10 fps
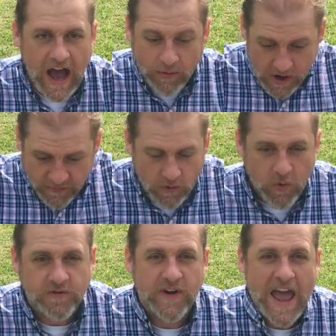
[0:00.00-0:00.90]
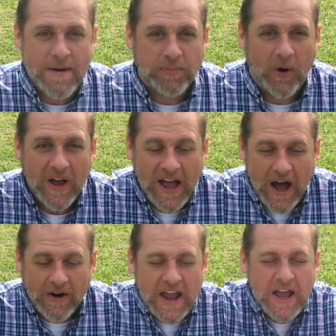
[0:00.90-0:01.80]
I wonder if it'll work for an apple.
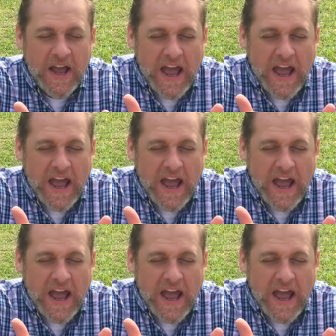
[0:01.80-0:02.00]
Okay.